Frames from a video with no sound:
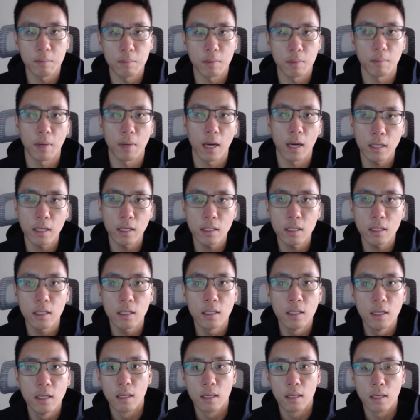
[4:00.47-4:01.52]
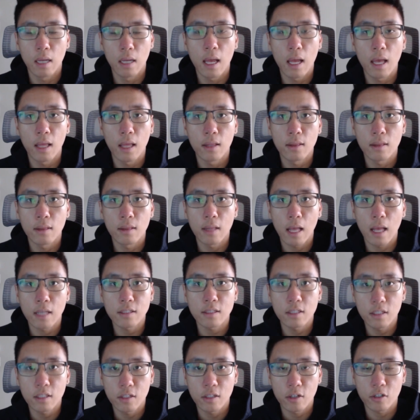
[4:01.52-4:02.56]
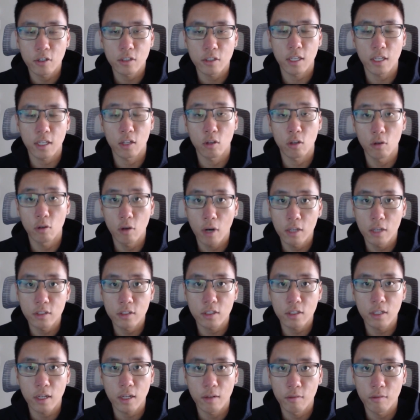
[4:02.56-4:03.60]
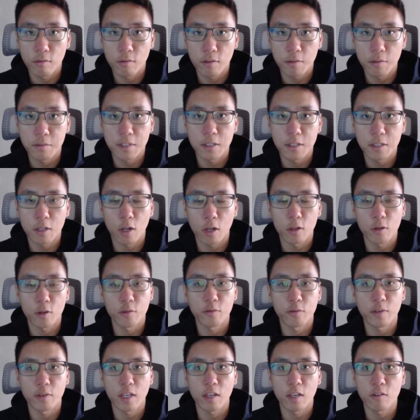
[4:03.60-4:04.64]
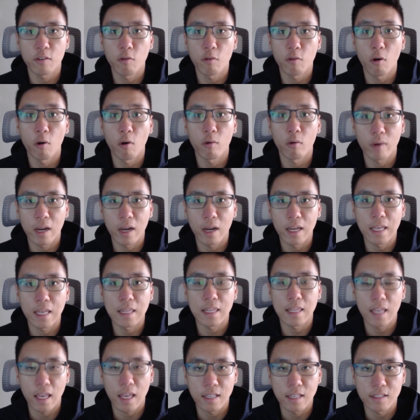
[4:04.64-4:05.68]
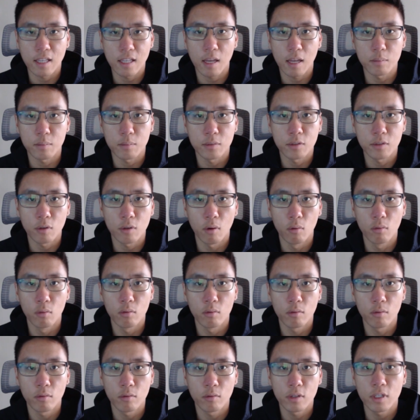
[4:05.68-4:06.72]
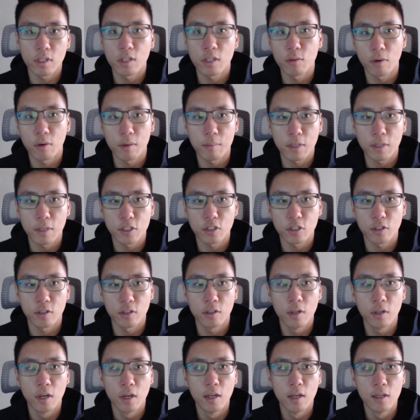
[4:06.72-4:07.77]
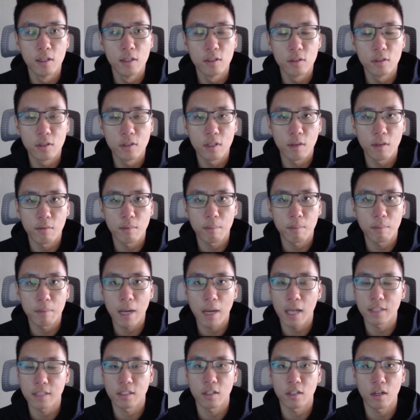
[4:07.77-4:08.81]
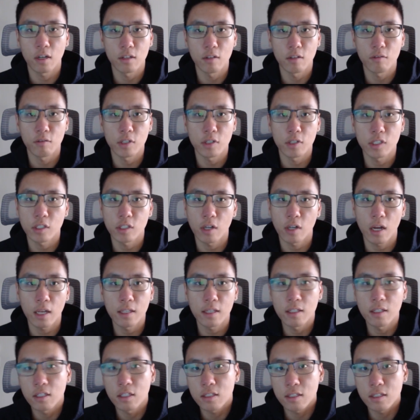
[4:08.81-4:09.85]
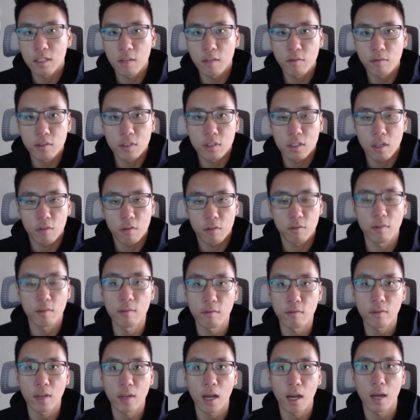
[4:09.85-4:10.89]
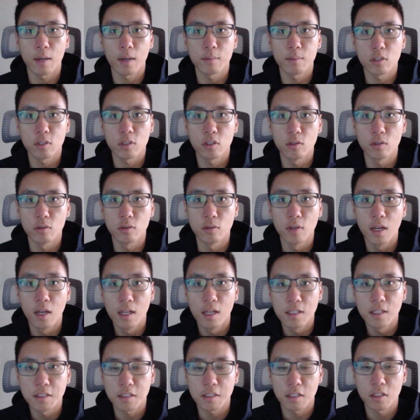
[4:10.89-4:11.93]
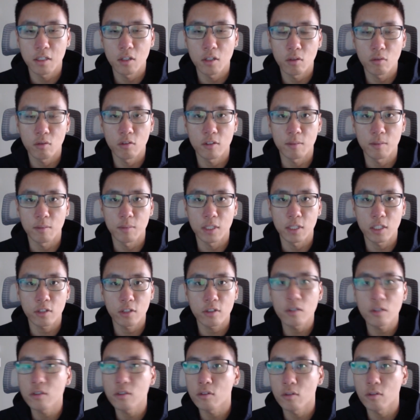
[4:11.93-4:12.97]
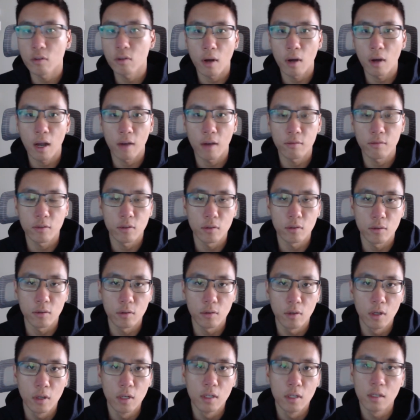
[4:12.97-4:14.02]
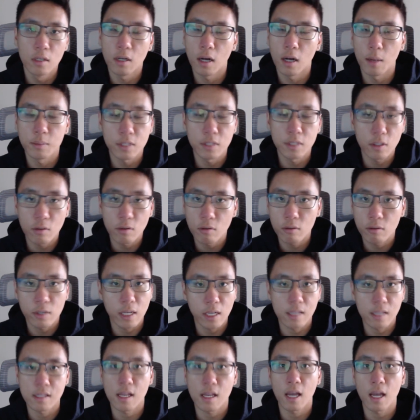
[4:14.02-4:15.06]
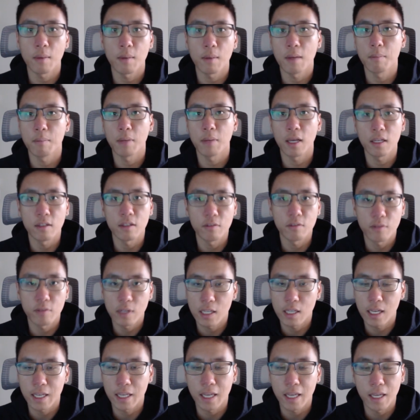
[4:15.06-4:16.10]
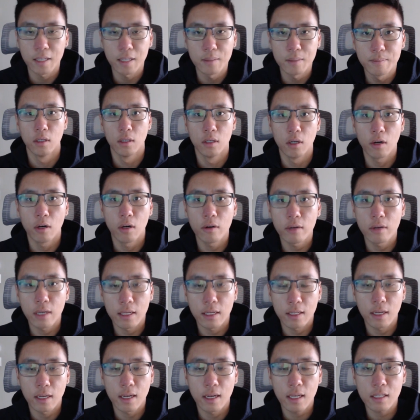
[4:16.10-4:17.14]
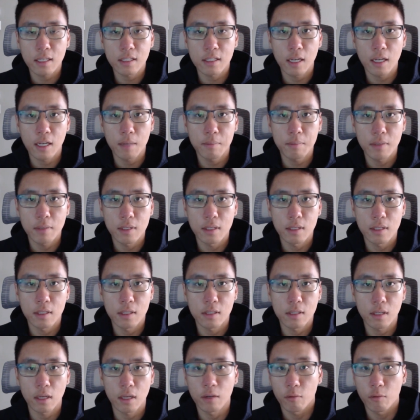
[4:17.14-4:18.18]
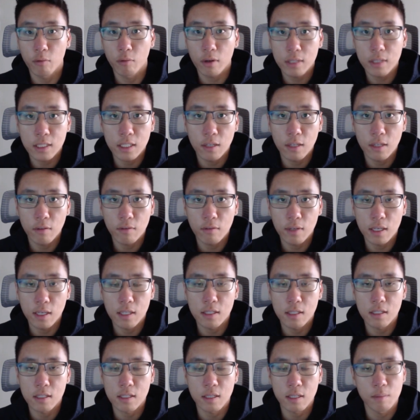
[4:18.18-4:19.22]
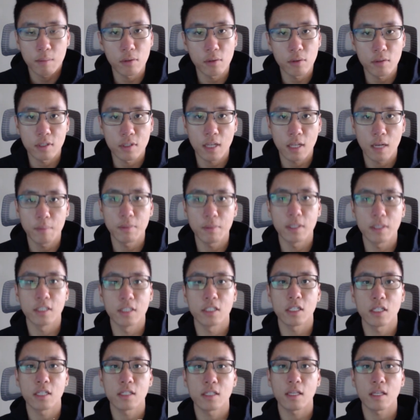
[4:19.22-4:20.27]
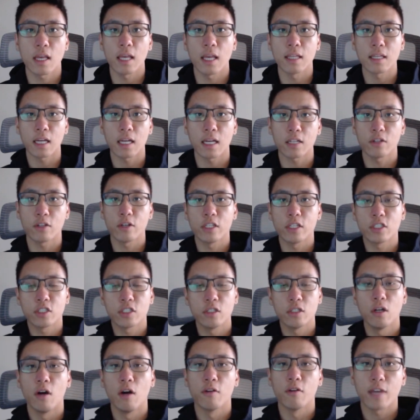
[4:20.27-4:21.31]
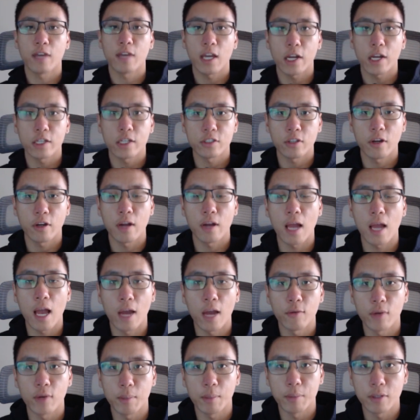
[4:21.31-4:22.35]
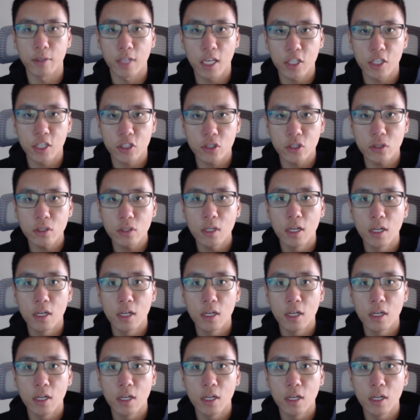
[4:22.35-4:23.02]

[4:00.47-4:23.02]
in mind and lastly, there's a $250 fee for writing the exam. So really you want to make sure you pass it on the first try and just give yourself enough time to study through the material so you don't have to um, sit through the exam and pay the fee again. All right, the next step is a relatively simple step. It's just a declaration of character and reputation.